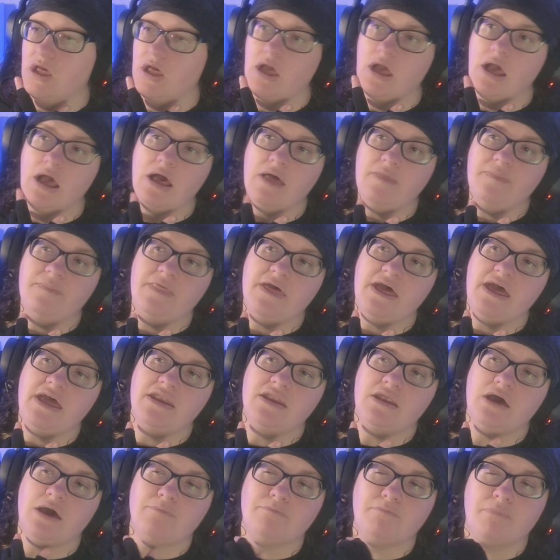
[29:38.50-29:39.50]
And then
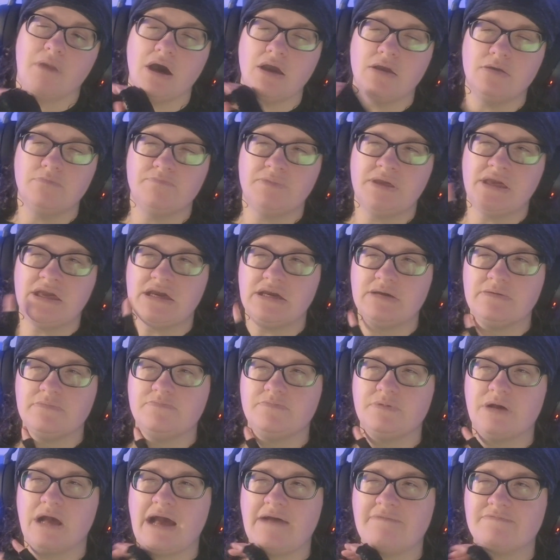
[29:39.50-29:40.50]
I might be able
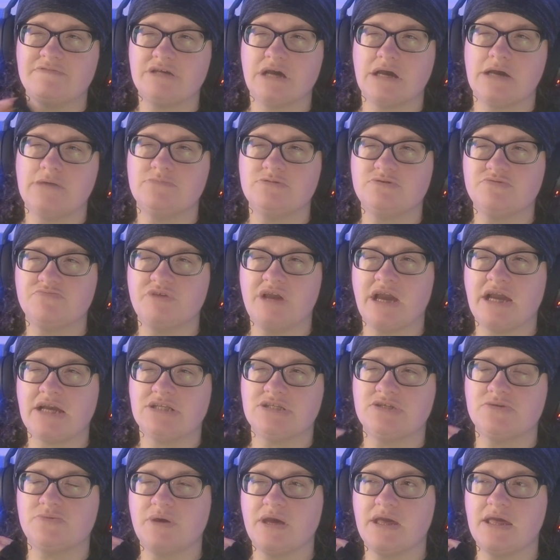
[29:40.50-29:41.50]
to have time to react
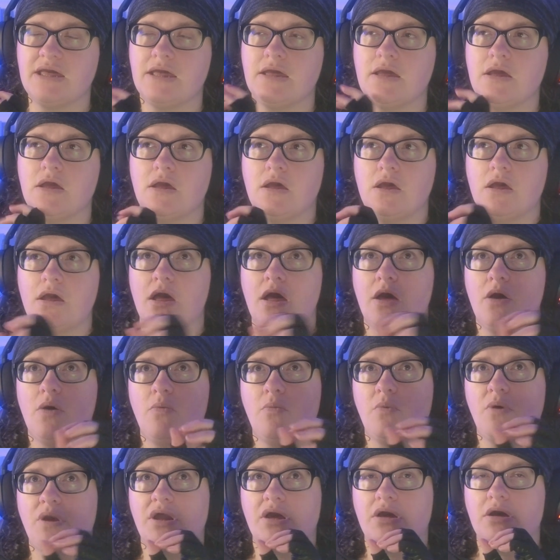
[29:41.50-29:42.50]
to it
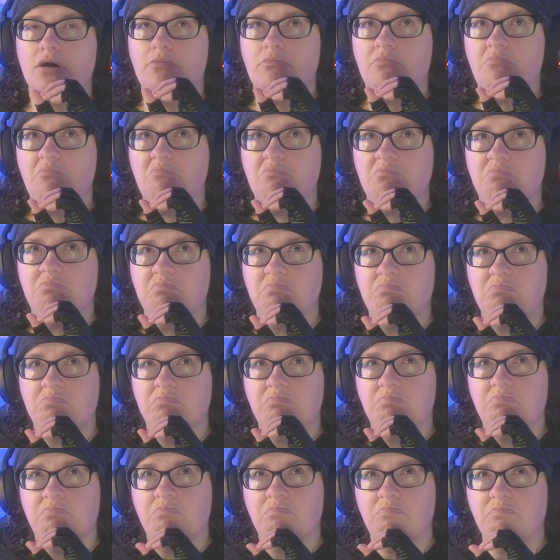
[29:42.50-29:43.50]
when
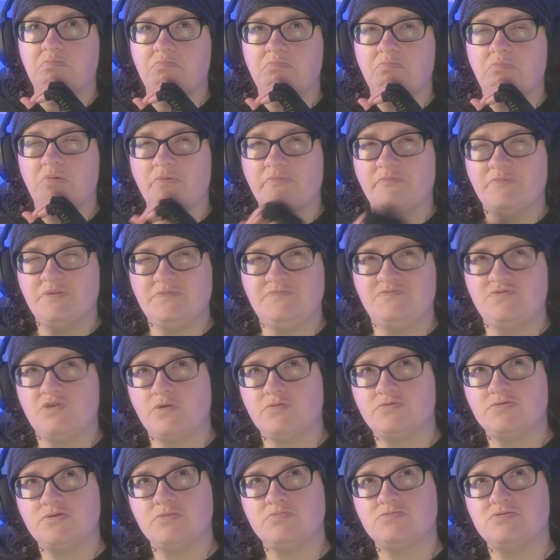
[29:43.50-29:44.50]
we've
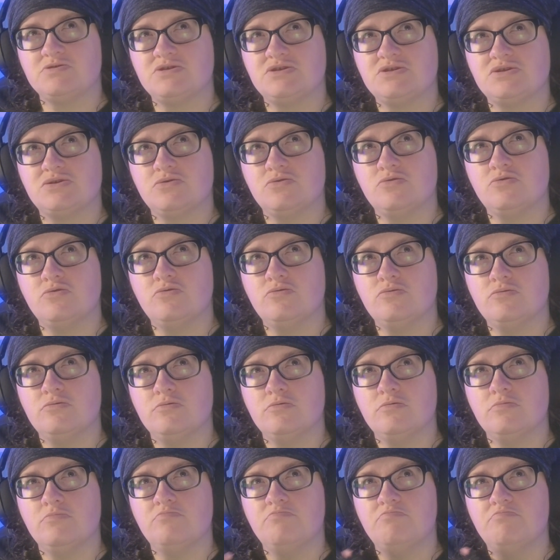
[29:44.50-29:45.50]
dropped her off to school,
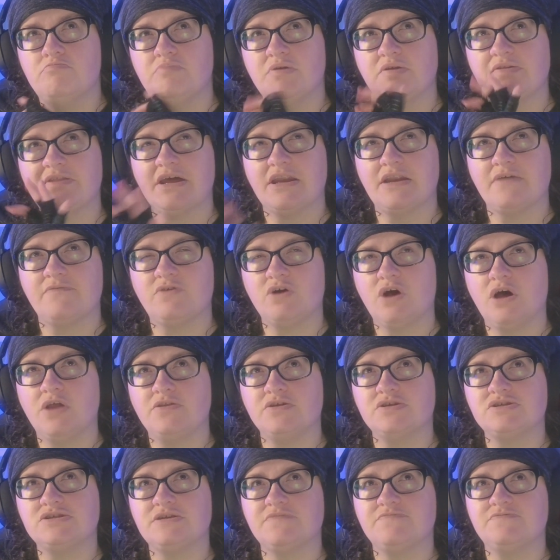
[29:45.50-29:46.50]
but then I've got other
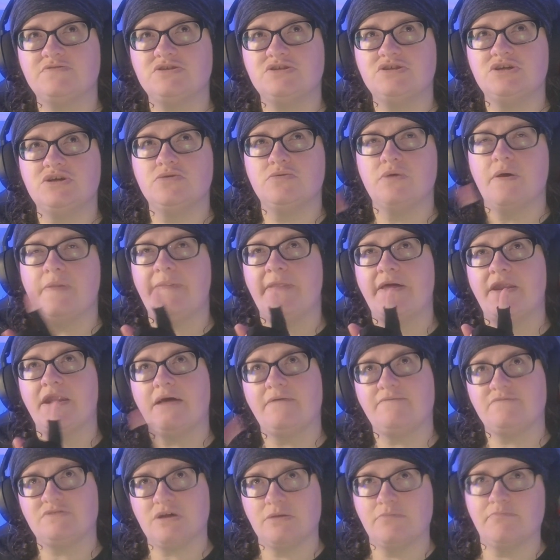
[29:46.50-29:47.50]
stuff to do and then
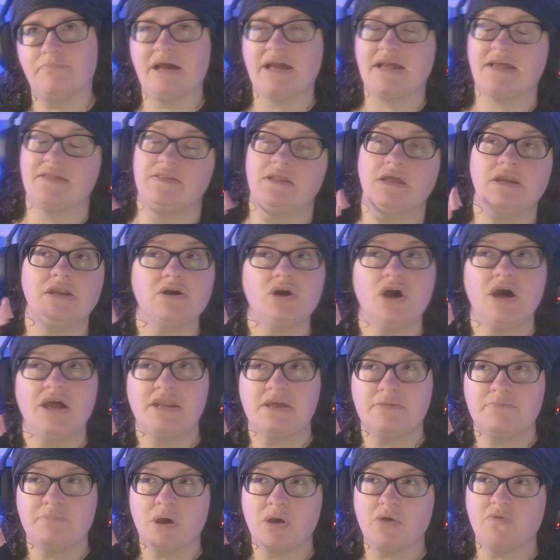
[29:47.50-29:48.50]
I've come back and then I've got to
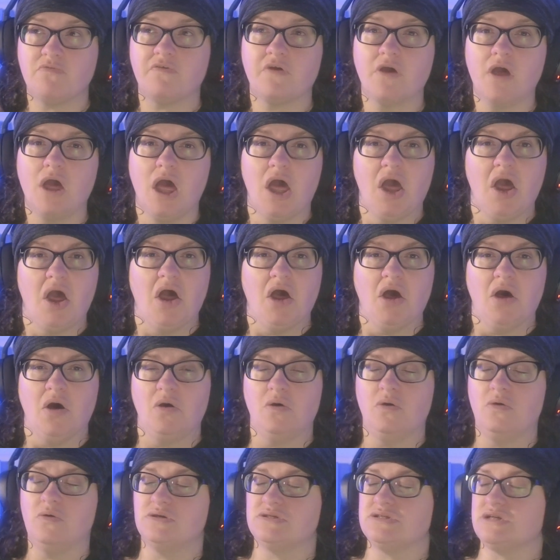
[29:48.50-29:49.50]
edit both.
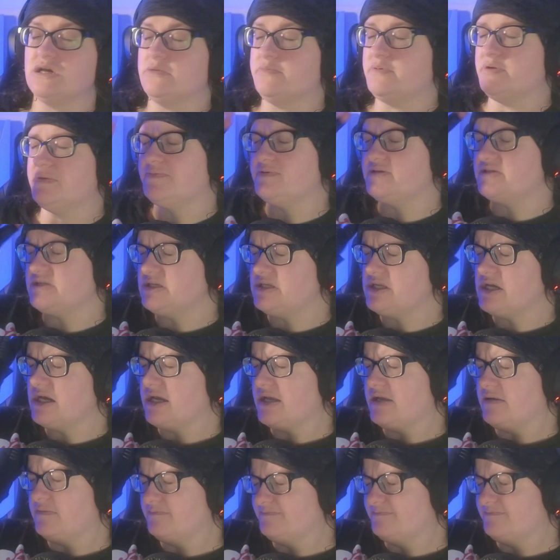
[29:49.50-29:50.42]
Oh, it's going to be a busy day.